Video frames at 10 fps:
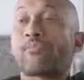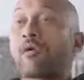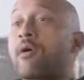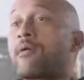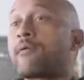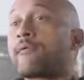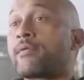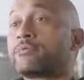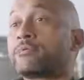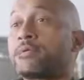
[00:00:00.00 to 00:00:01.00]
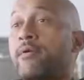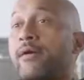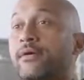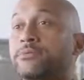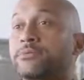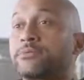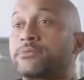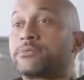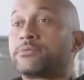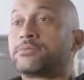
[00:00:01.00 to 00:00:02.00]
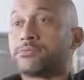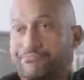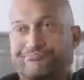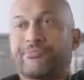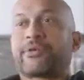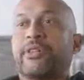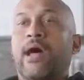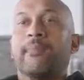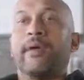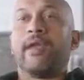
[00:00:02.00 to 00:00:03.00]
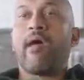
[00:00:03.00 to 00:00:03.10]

and see a tall snowy mountain climate.